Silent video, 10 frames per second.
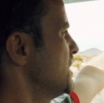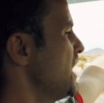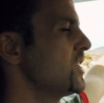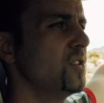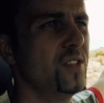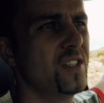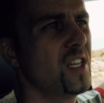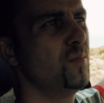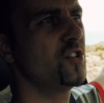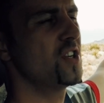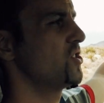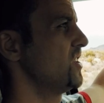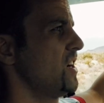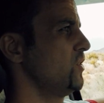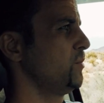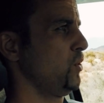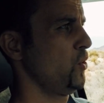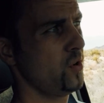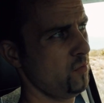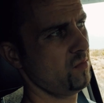Actually, it keeps changing. Now it's
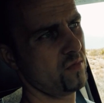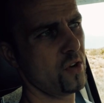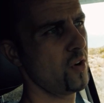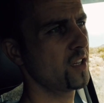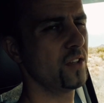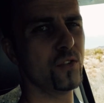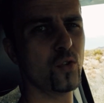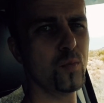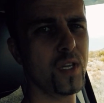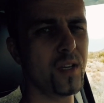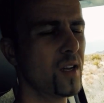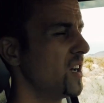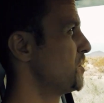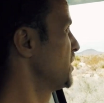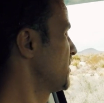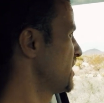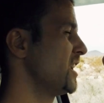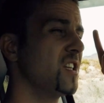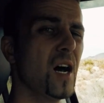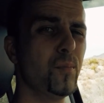blowing directly to me, but then
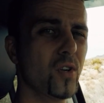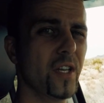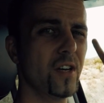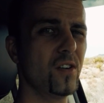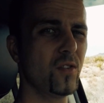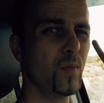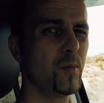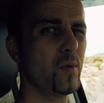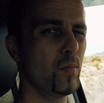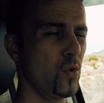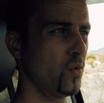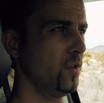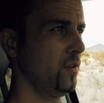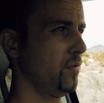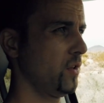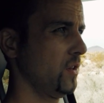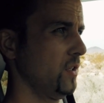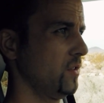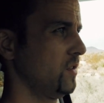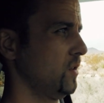again, upper layers might be blowing differently.
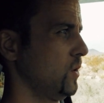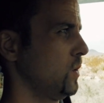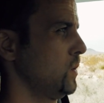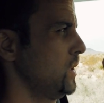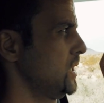So